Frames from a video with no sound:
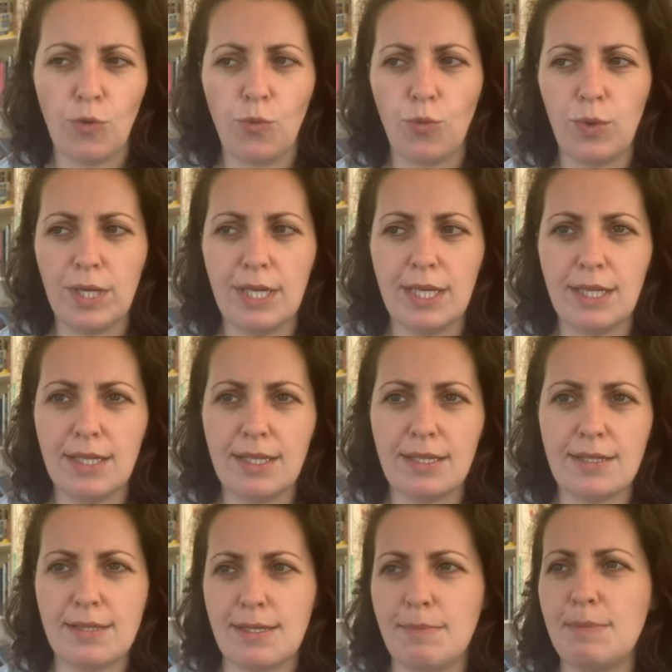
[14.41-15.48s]
We
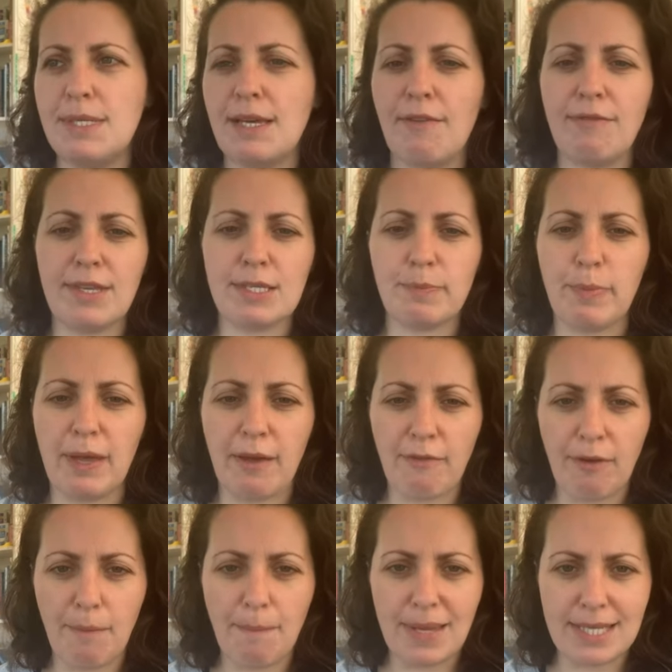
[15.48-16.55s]
seem to have this bit of
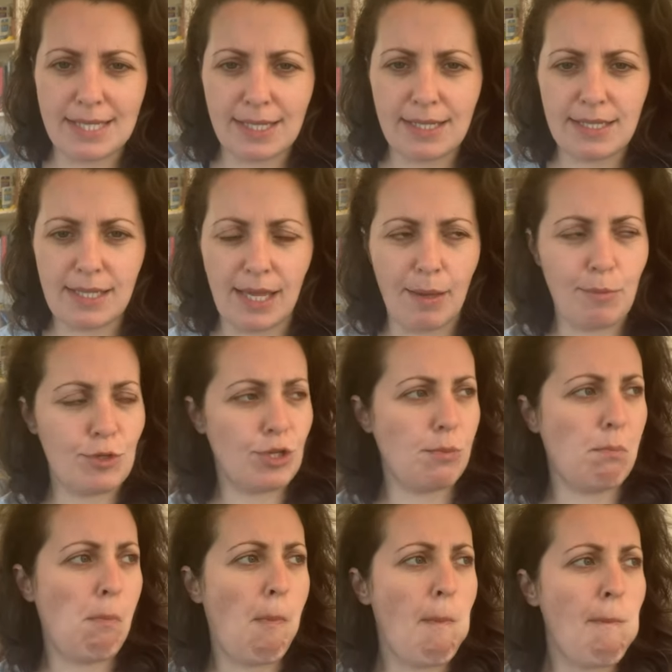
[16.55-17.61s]
a
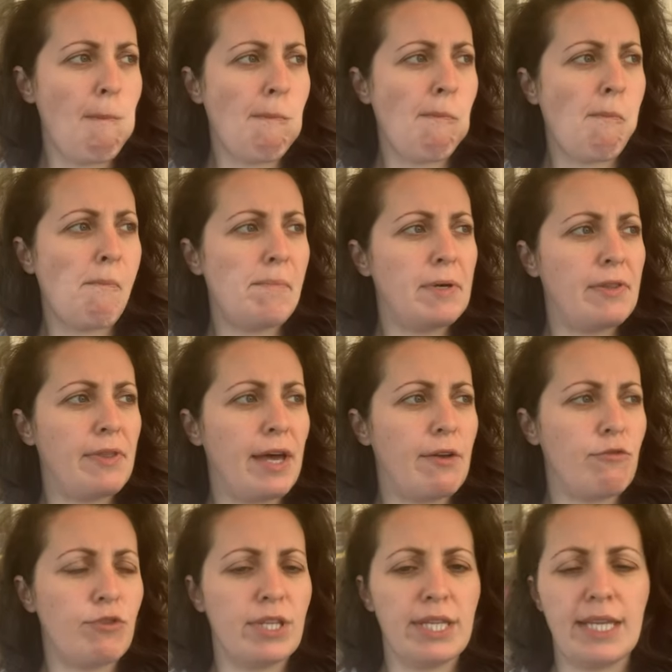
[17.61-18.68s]
misconception
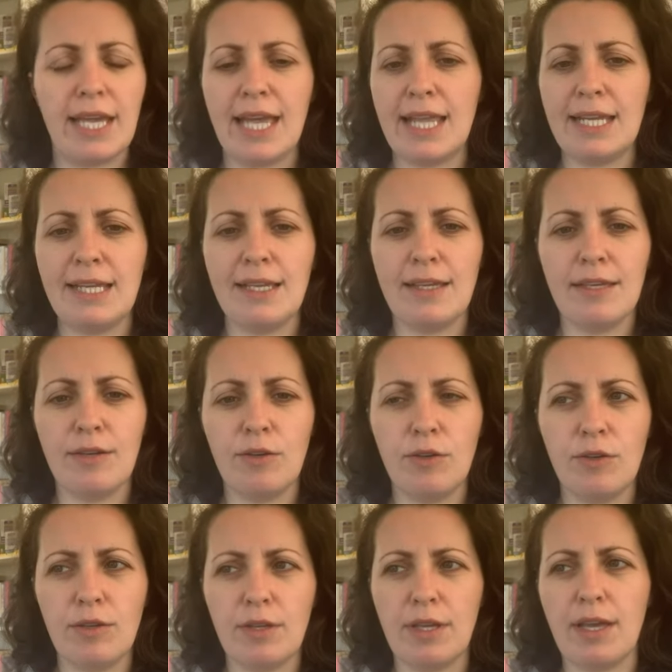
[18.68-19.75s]
that really
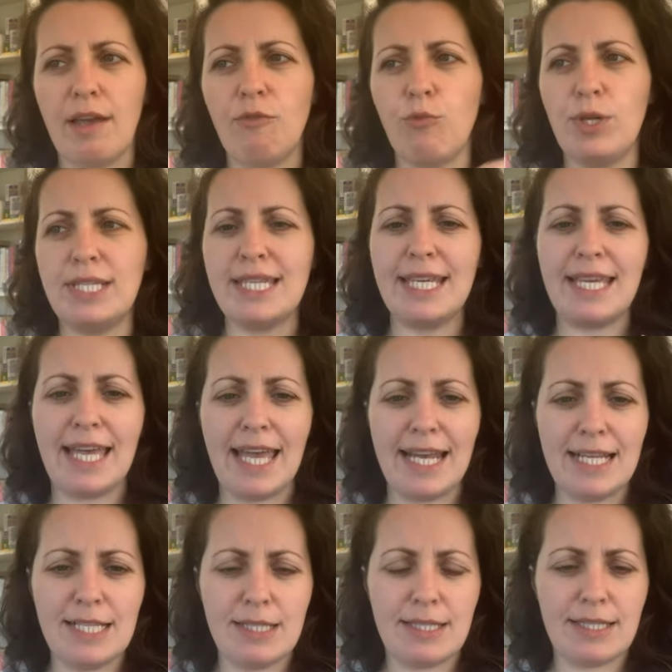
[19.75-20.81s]
if we take
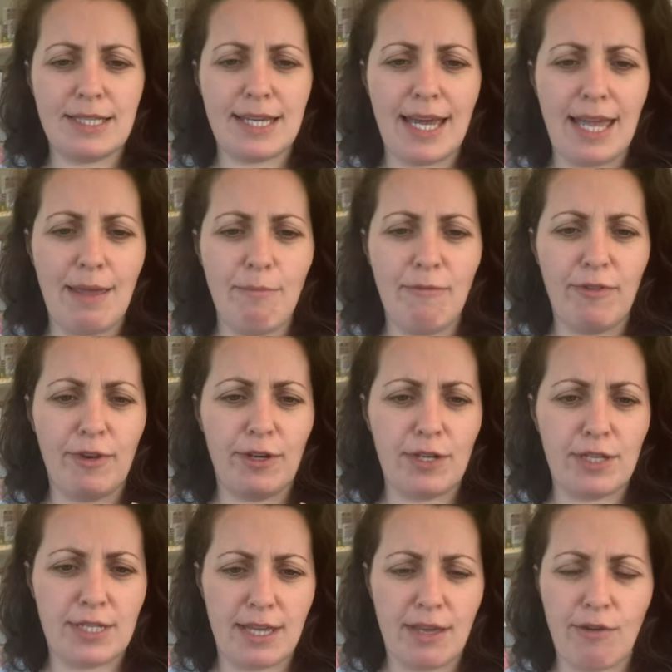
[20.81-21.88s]
any time for
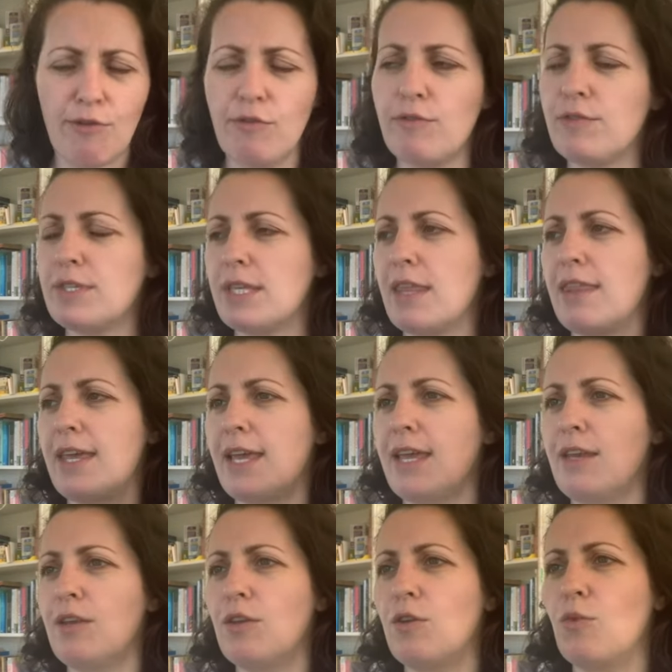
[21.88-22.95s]
ourselves,
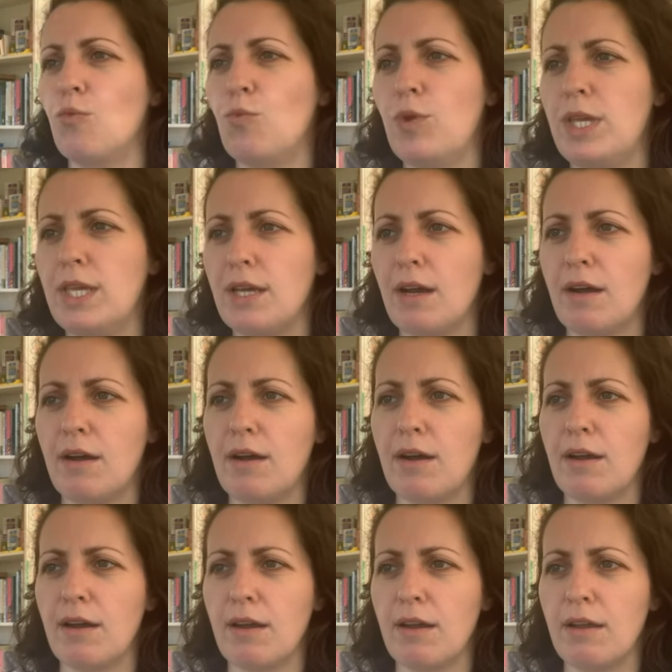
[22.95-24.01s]
then
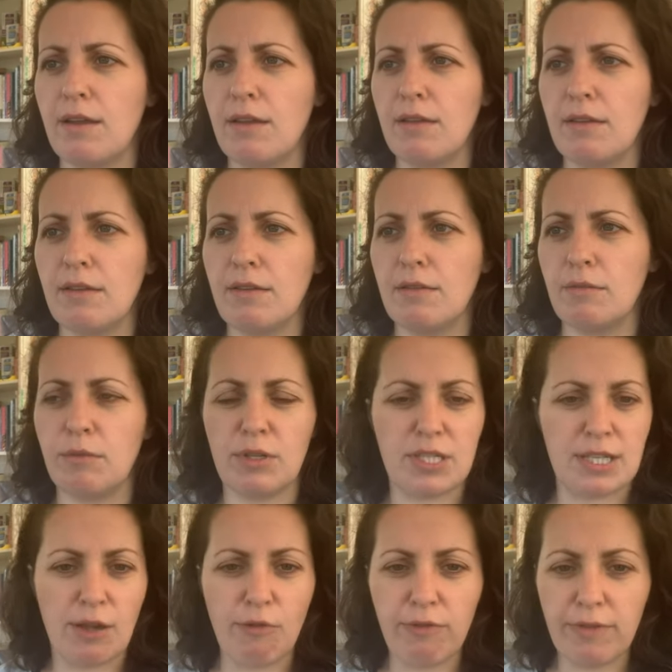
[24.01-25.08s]
we're
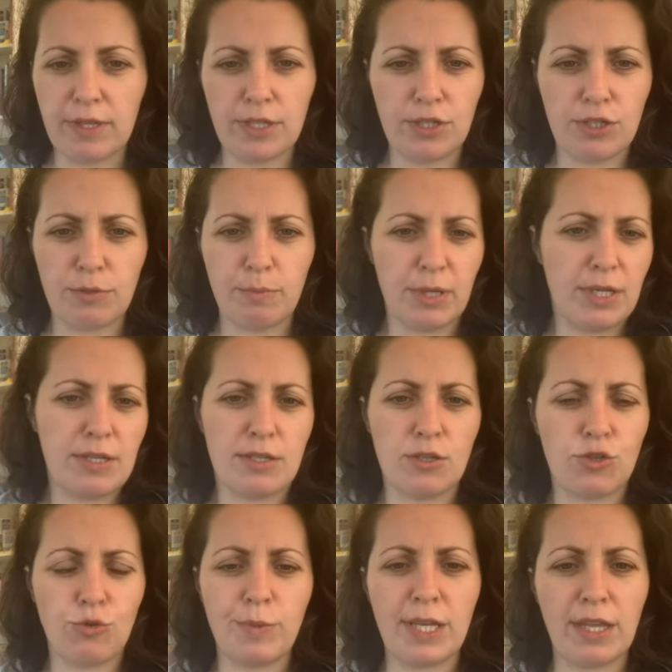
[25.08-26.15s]
selfish because
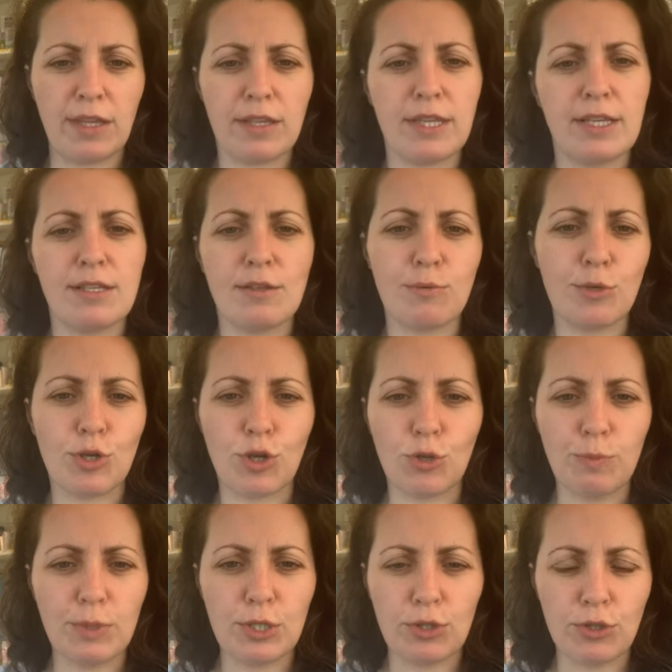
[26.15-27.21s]
there's so many other things that we
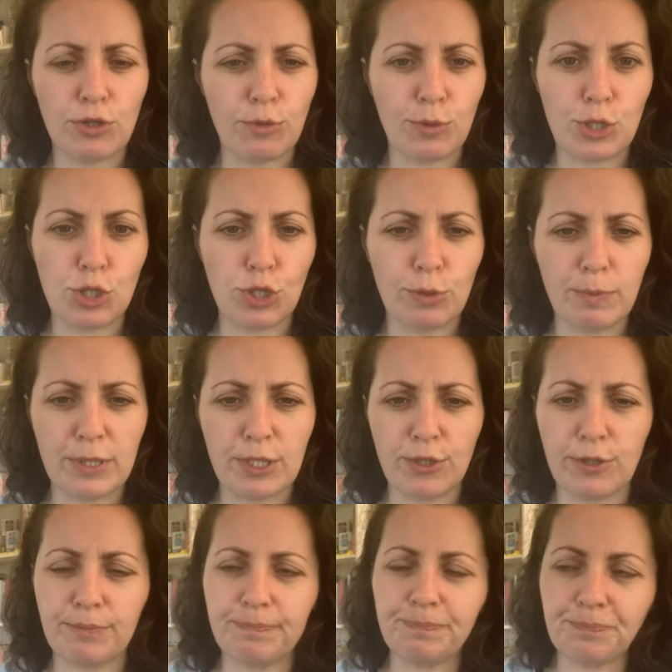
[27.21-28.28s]
could be doing or we should be
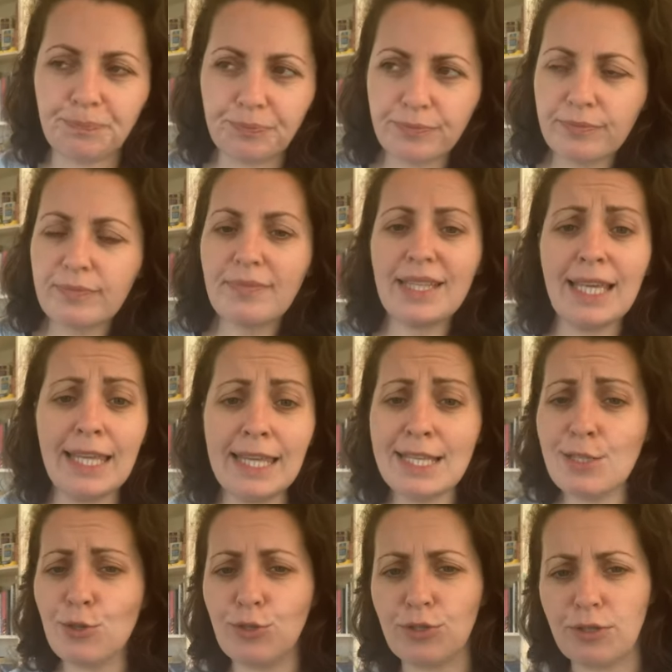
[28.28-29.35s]
doing.
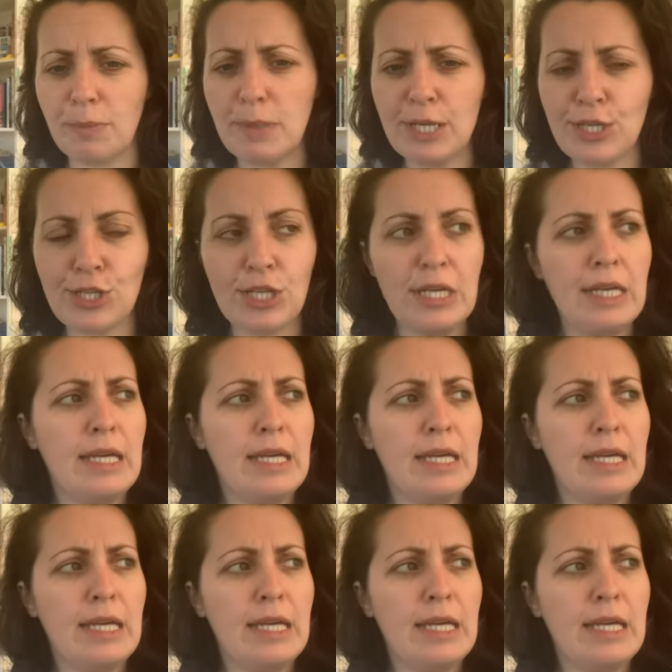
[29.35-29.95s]
That's all the rubbish.